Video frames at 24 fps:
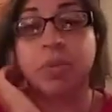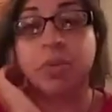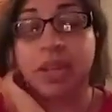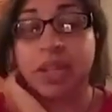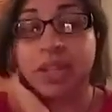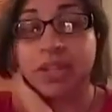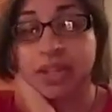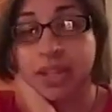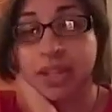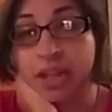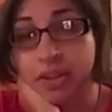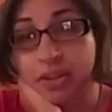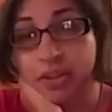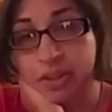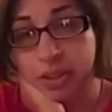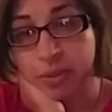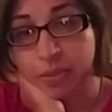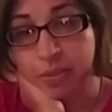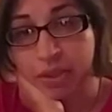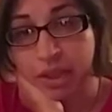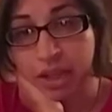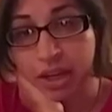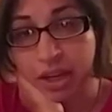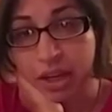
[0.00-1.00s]
putting together
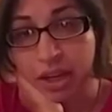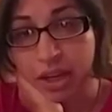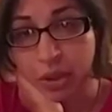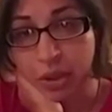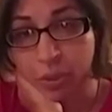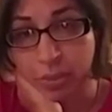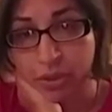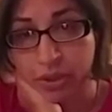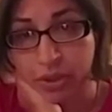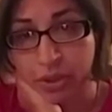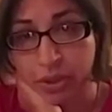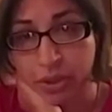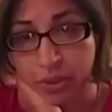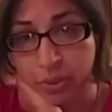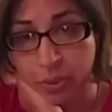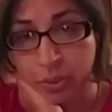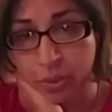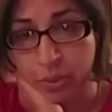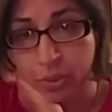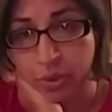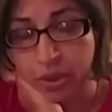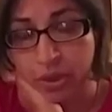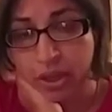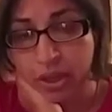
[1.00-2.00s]
something that helps
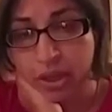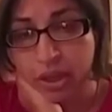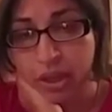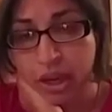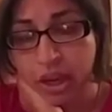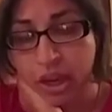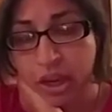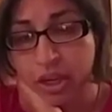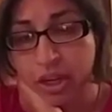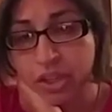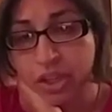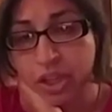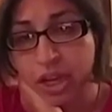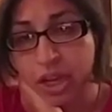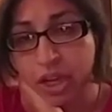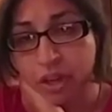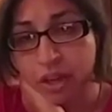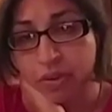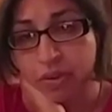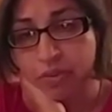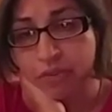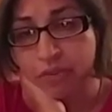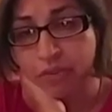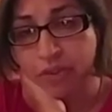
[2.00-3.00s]
you in a child
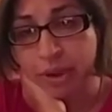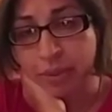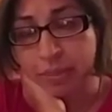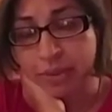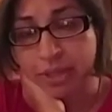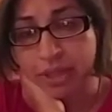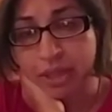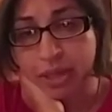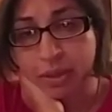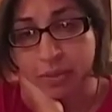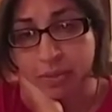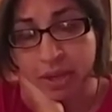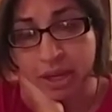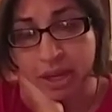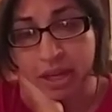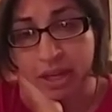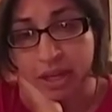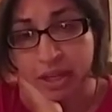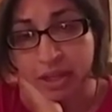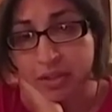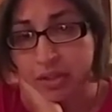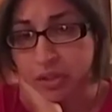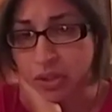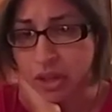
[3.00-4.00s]
and family team
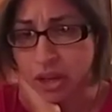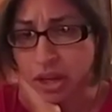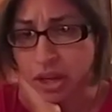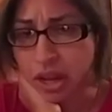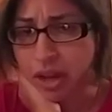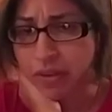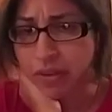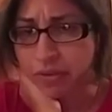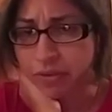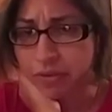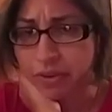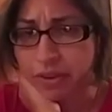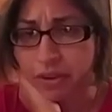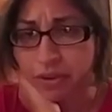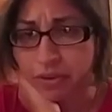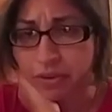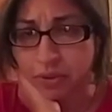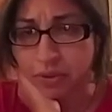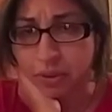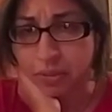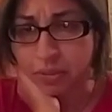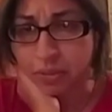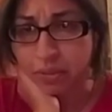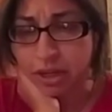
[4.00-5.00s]
meeting, because you're going to have a few of
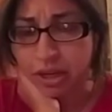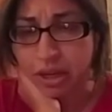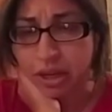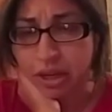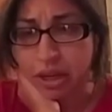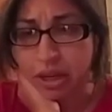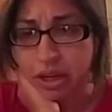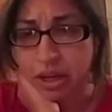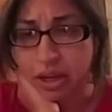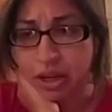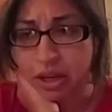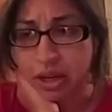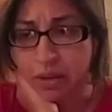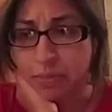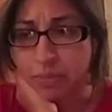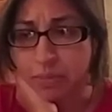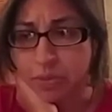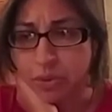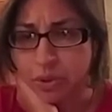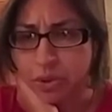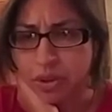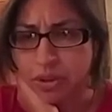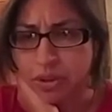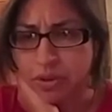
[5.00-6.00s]
them.
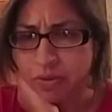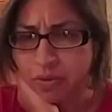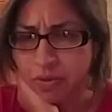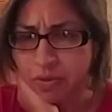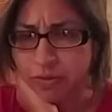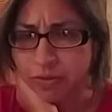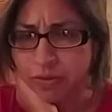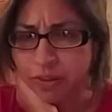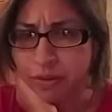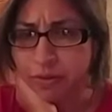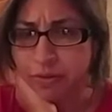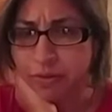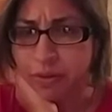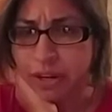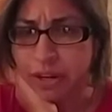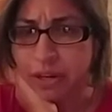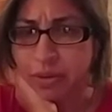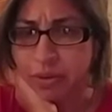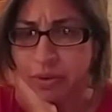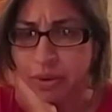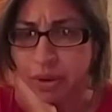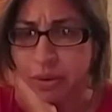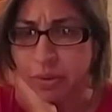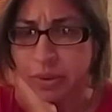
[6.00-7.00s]
You can feel free
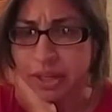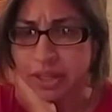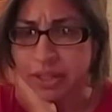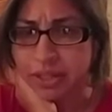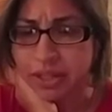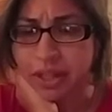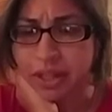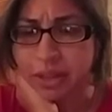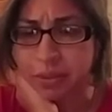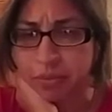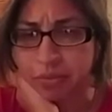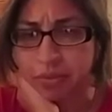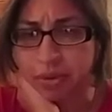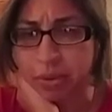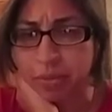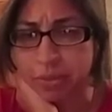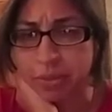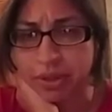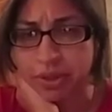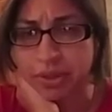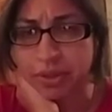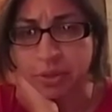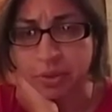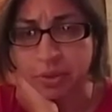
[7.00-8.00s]
to request them from
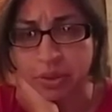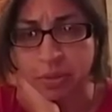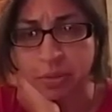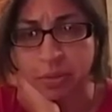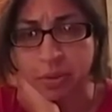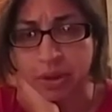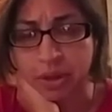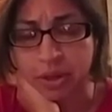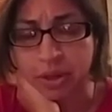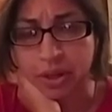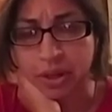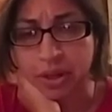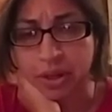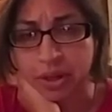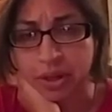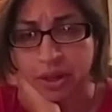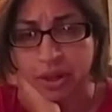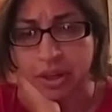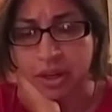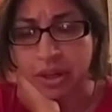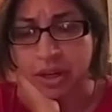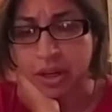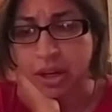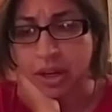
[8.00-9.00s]
your social worker
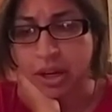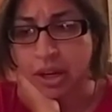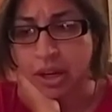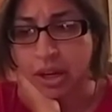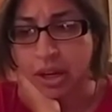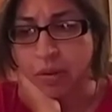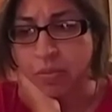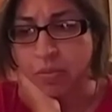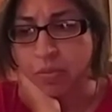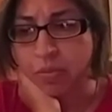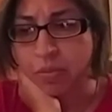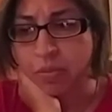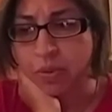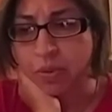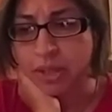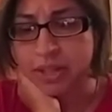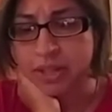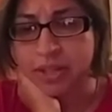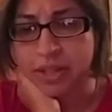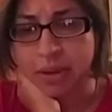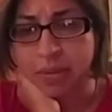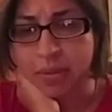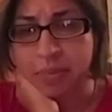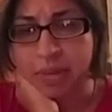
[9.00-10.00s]
when
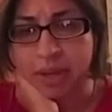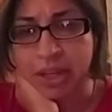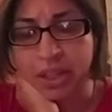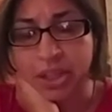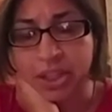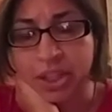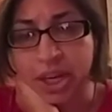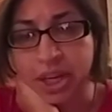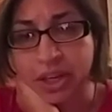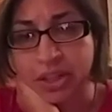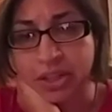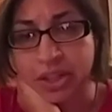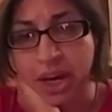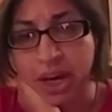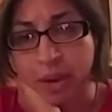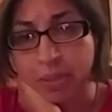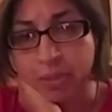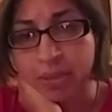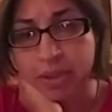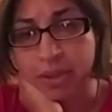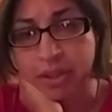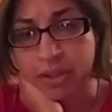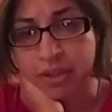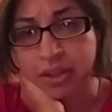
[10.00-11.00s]
some big change
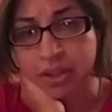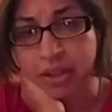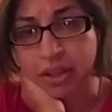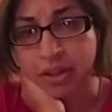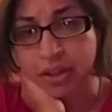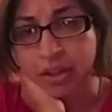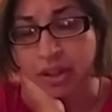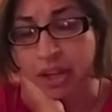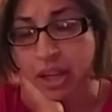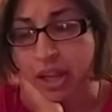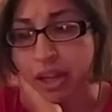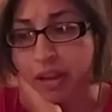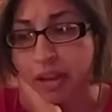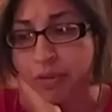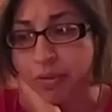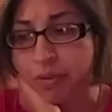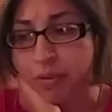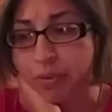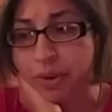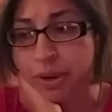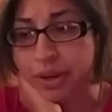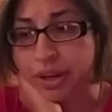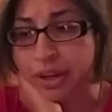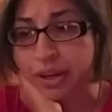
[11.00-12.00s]
happens in your
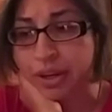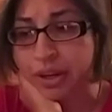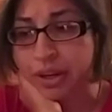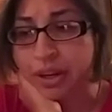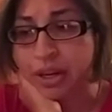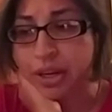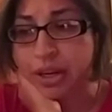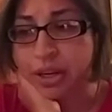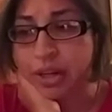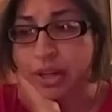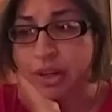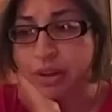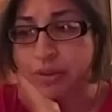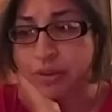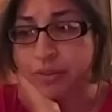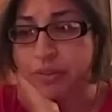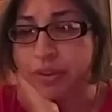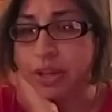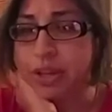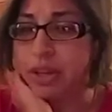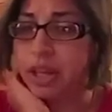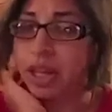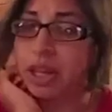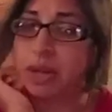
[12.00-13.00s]
life where you
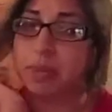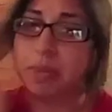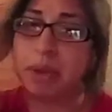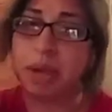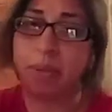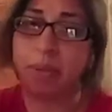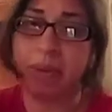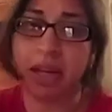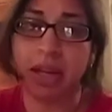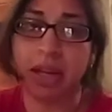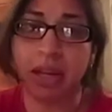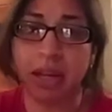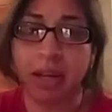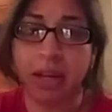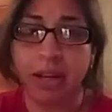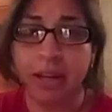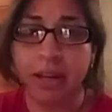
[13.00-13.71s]
feel like maybe,